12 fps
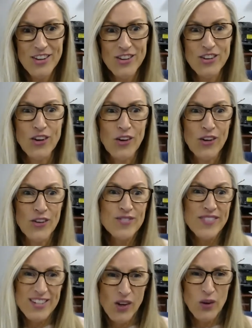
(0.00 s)

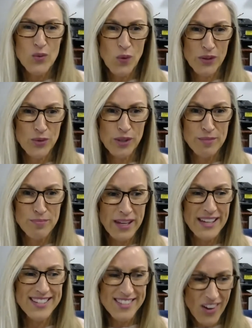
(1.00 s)
They don't want to
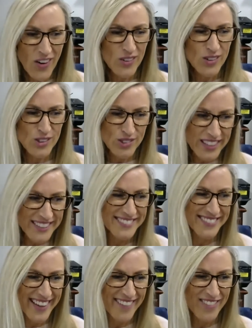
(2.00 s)
admit, oh, look,
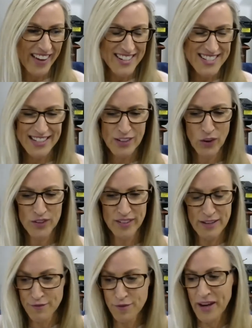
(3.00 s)
I've actually got
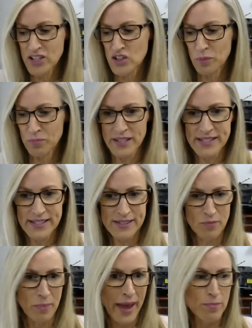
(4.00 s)
information on pieces
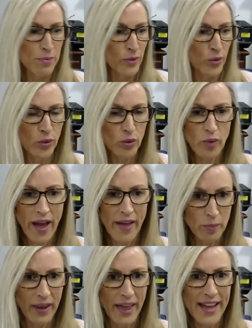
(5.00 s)
of paper all around
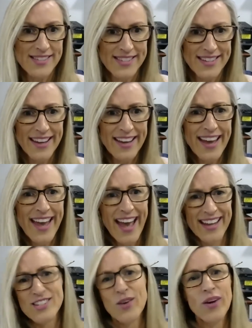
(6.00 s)
the place.
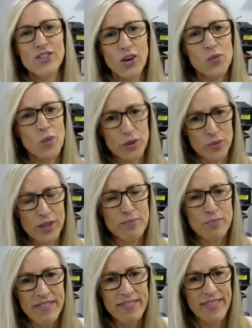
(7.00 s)
And so I don't want to
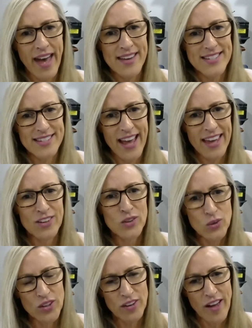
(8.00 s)
admit that and
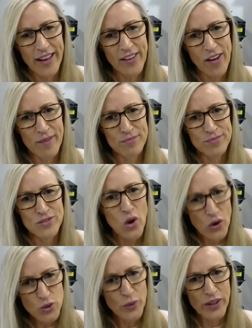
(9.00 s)
look like I'm
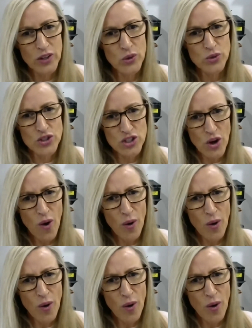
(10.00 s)
not doing a good job.